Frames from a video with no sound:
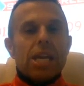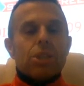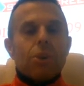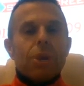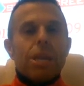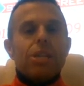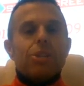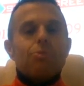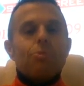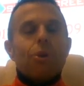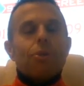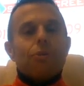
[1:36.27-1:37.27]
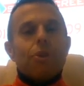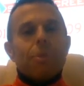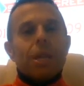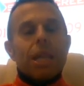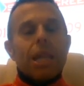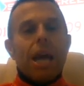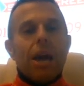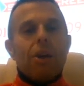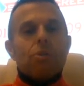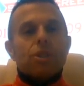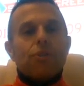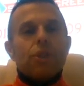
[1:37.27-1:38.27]
So each one of them
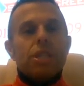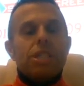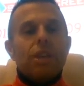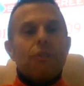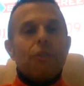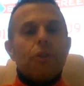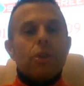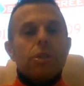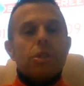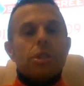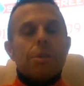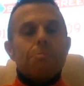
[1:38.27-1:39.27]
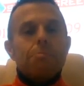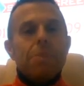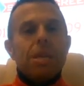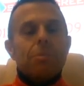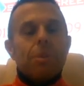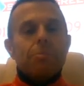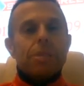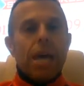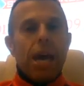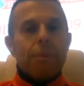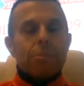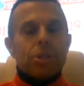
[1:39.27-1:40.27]
allows for different minimum
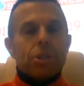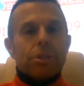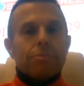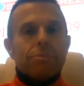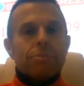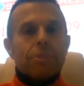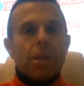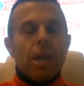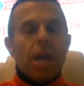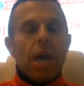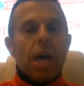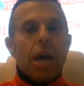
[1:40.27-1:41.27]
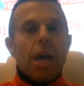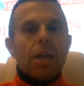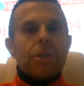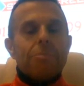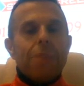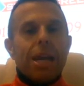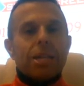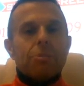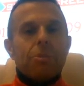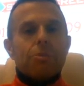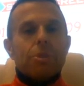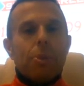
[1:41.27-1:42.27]
depths. The
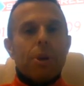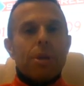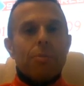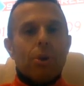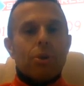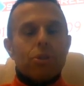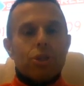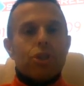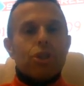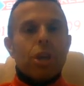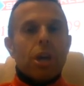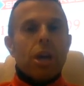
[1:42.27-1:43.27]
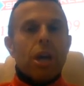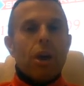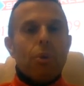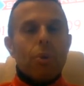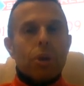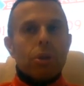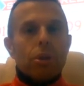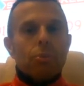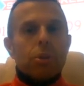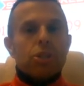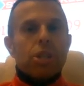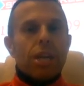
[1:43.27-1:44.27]
maximums pretty much
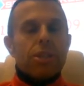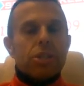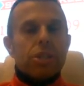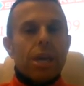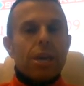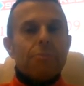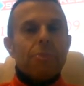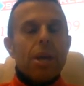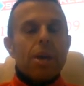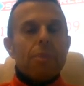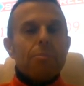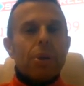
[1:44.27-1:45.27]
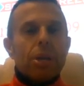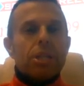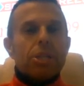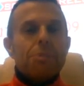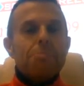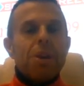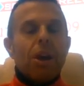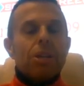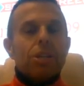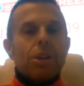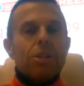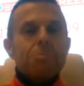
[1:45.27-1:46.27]
will stay the same, but
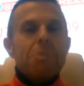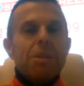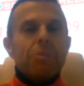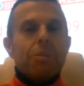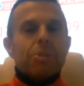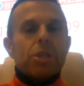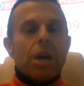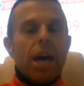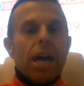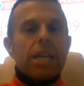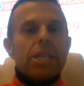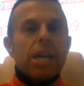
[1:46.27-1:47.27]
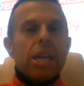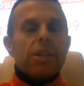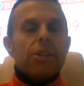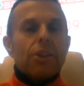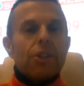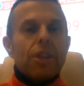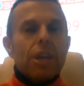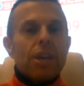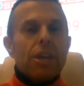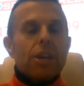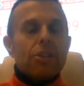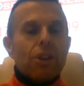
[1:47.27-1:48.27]
it's on the minimum side that
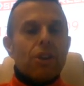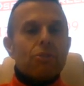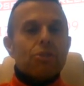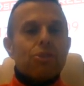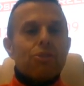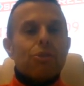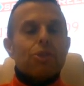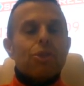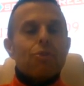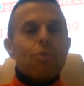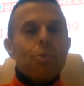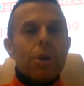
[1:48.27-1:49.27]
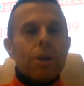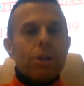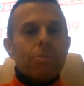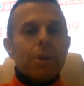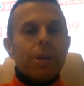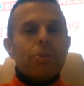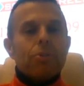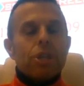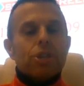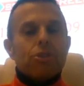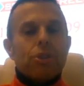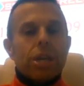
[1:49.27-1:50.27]
the construction will be
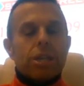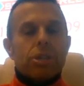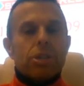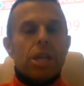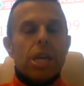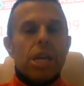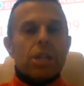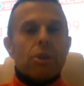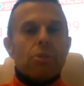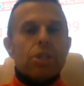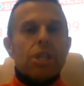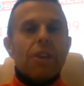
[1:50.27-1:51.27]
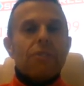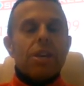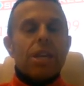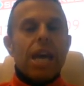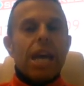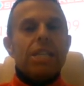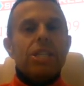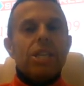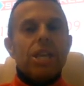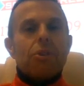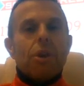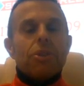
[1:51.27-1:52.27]
restricted. So just to give you an
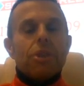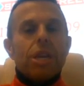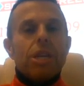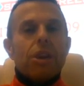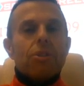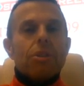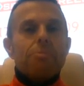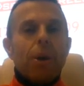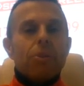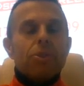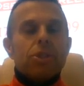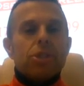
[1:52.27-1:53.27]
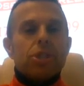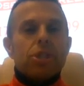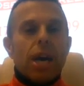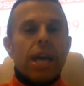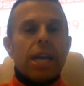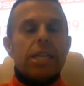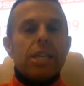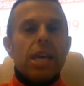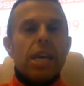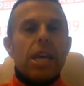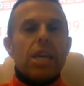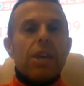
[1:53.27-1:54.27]
idea on the bonded side,
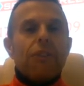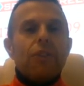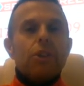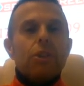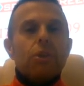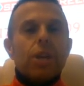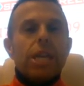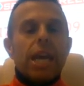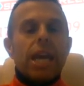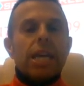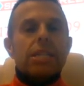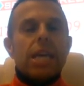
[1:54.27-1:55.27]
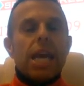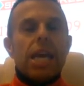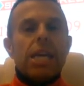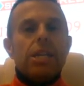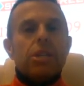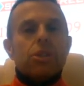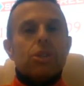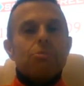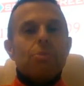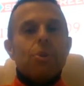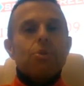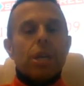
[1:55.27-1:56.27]
if you're looking at a
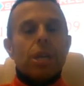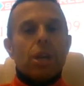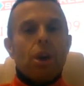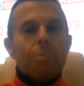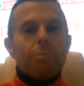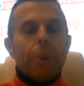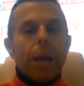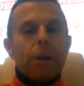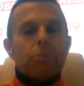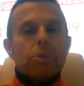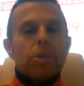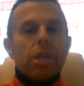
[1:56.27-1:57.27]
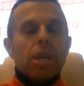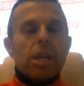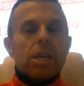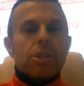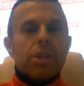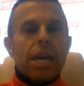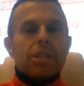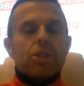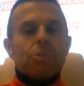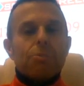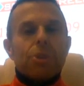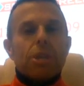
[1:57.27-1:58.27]
smoothing compound, so that's
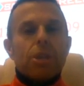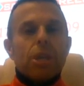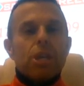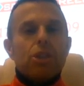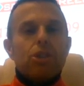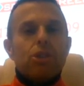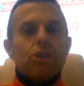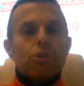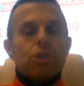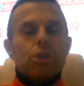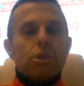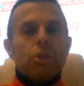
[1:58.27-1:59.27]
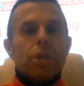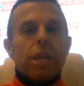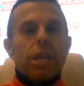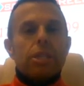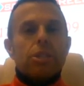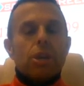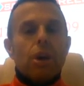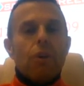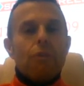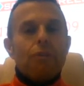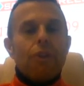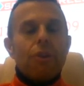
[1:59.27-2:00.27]
something that you're just looking to
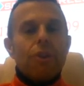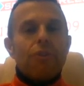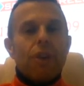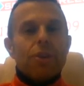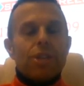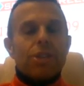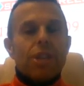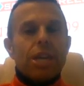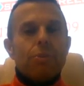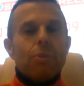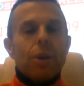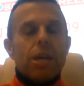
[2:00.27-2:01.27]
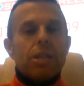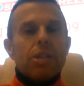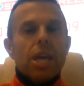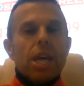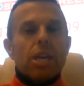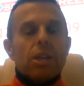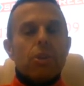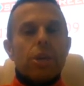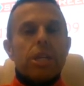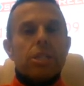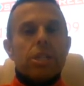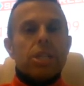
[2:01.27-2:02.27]
go very, very thin with, you're
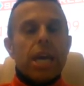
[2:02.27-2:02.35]
looking to